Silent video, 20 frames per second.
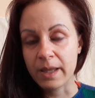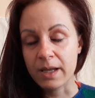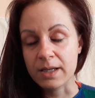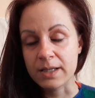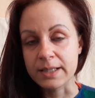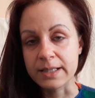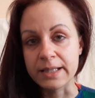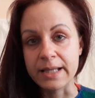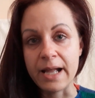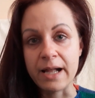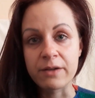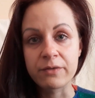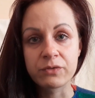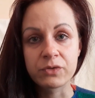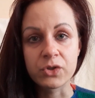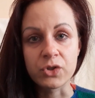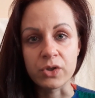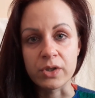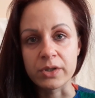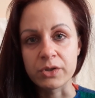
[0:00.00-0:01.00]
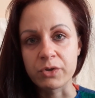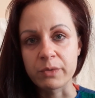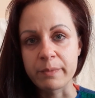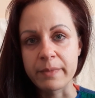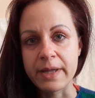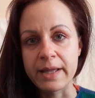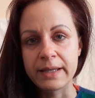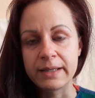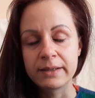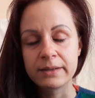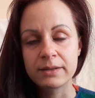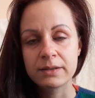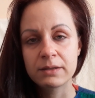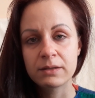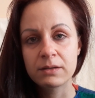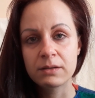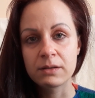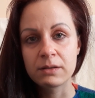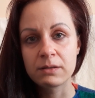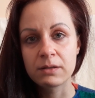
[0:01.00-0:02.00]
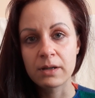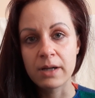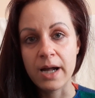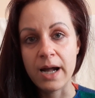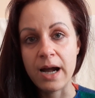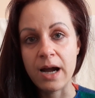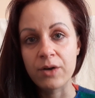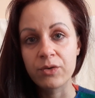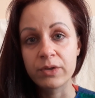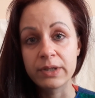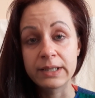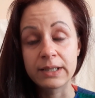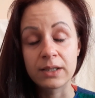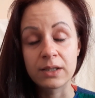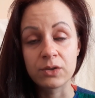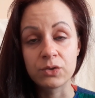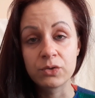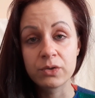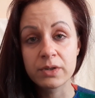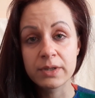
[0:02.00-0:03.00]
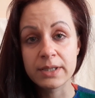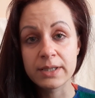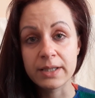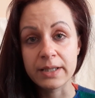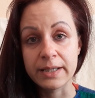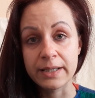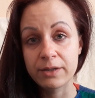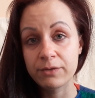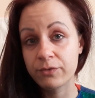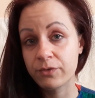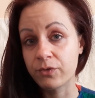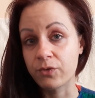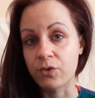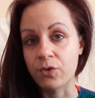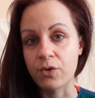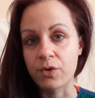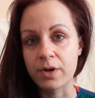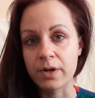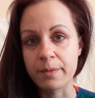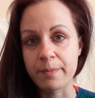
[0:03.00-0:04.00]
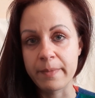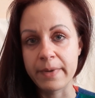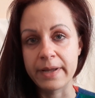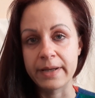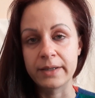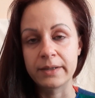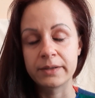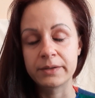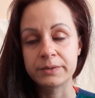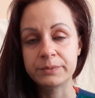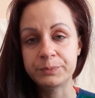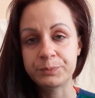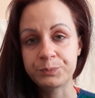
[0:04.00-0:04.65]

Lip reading: self-judgment, how it looks in form, and